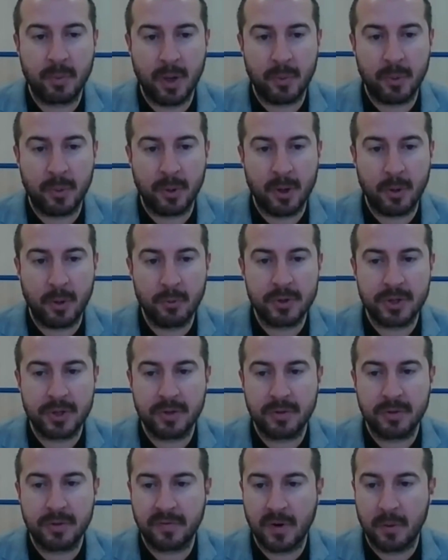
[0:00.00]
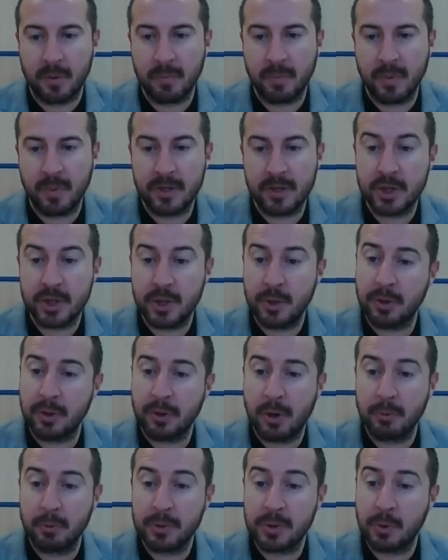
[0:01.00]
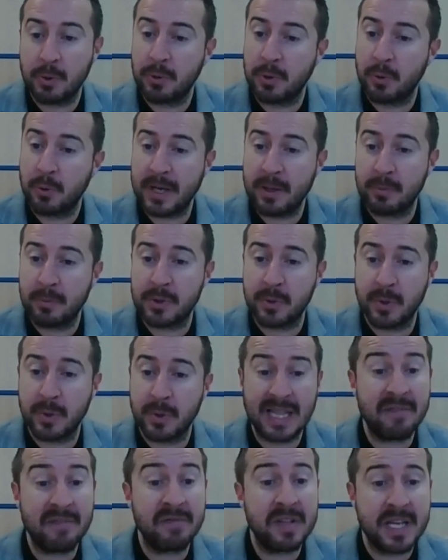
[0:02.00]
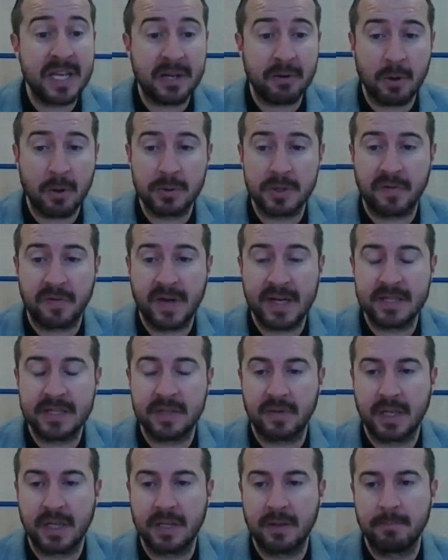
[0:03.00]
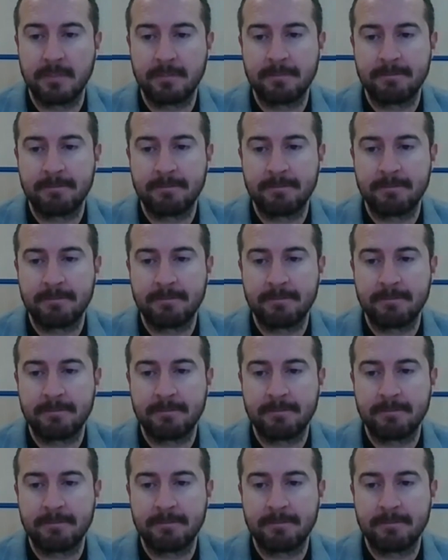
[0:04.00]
approach from 2-year-olds all the way up to 11-year-olds effectively.